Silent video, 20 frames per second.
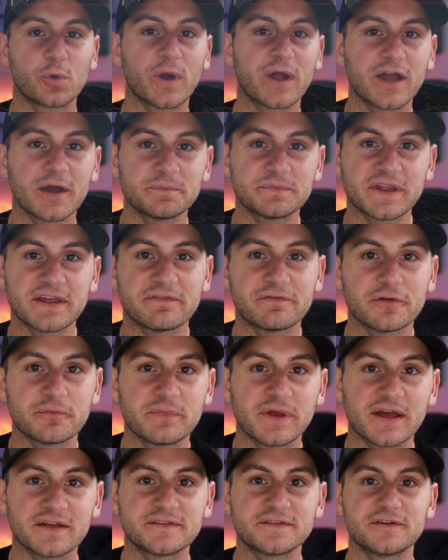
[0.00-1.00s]
Quick update
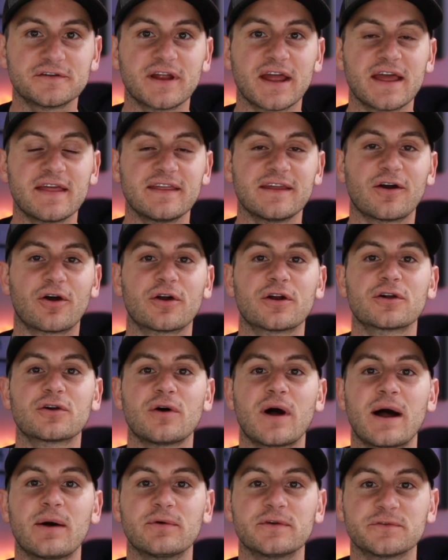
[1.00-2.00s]
from yesterday, the article
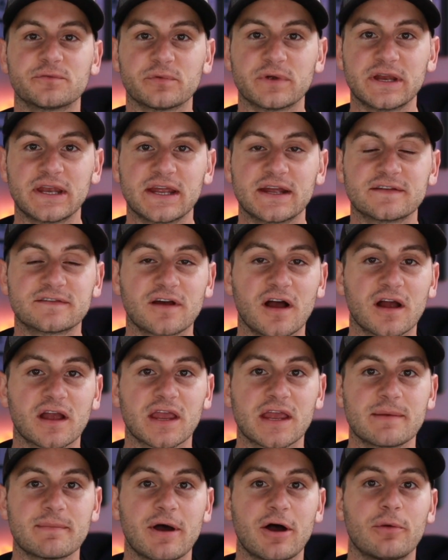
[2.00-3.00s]
I was reading
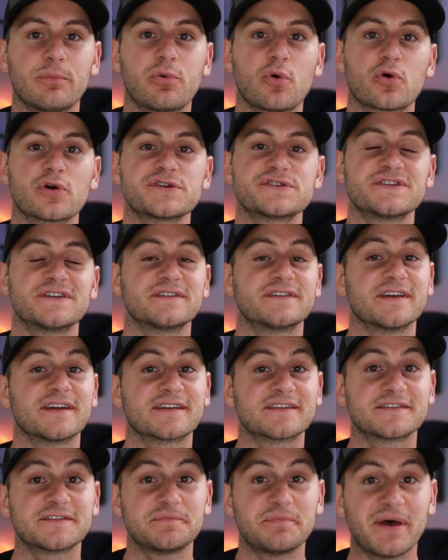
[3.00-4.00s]
talking about Porsche's
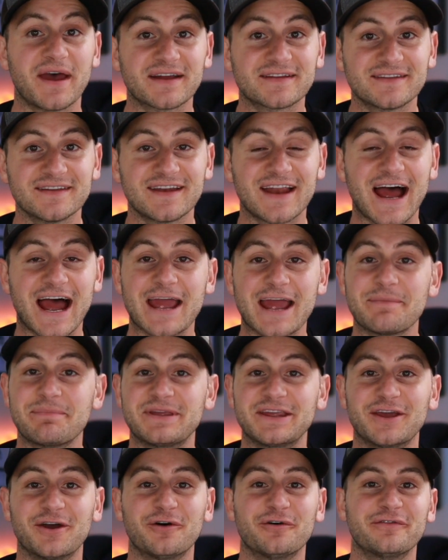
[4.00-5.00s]
expected
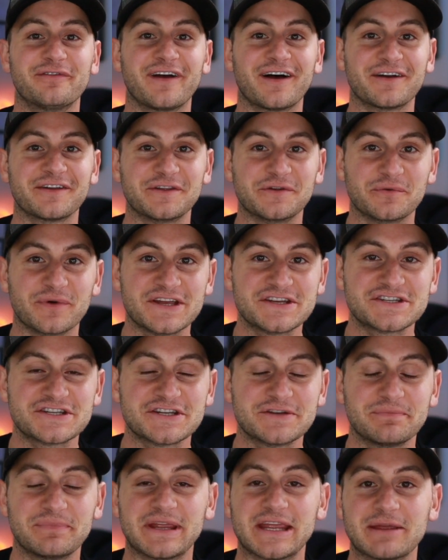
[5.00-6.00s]
IPO
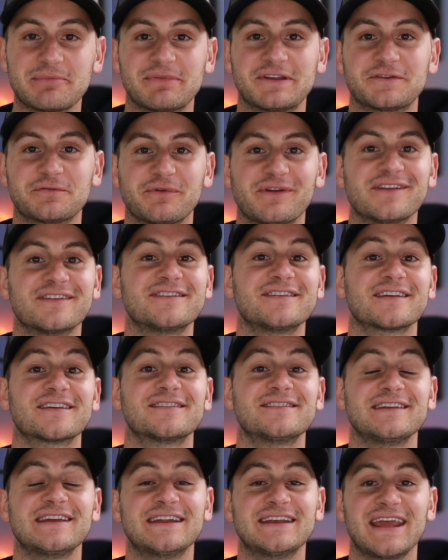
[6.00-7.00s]
valuation being between
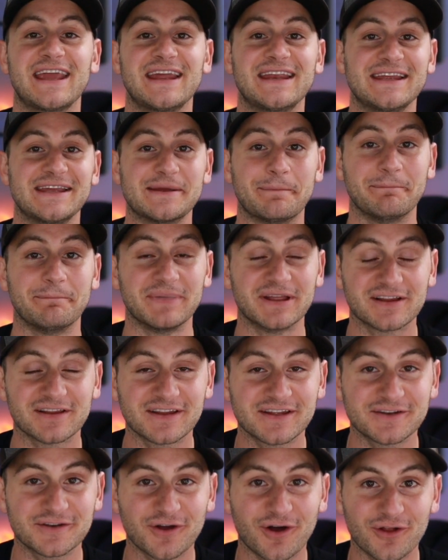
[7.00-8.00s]
$60 and $80
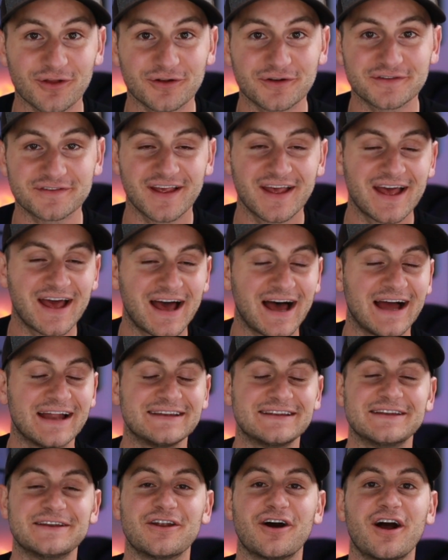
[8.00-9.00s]
million. I
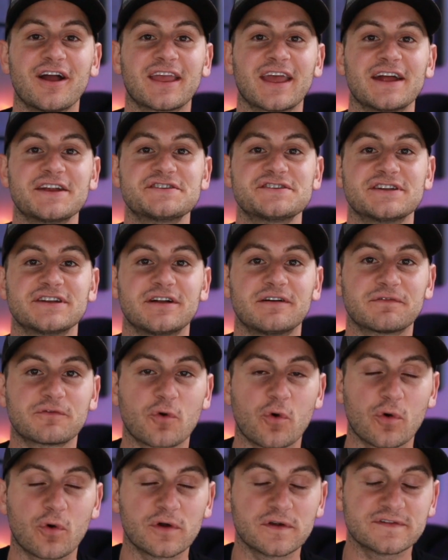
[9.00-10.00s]
did not catch it. Of
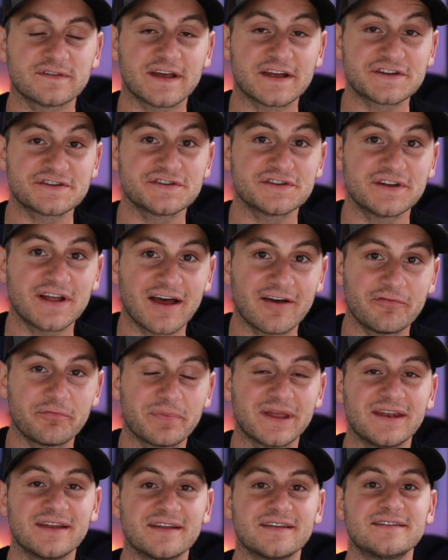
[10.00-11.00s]
course, that should have
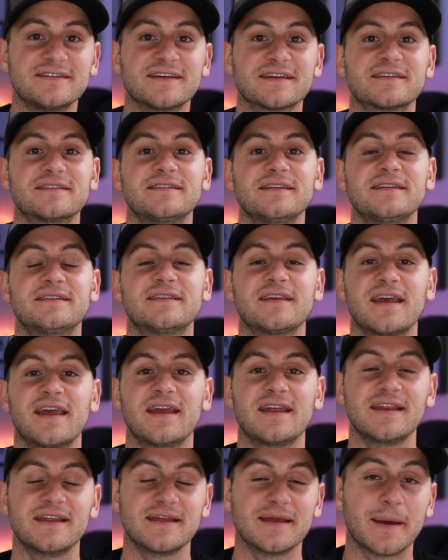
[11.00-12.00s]
been $60 to
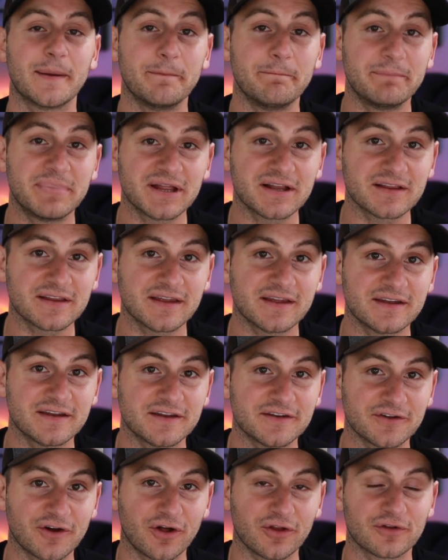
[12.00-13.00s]
$80
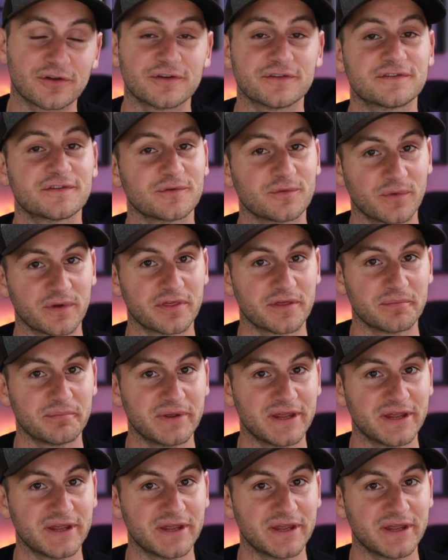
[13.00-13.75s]
billion with a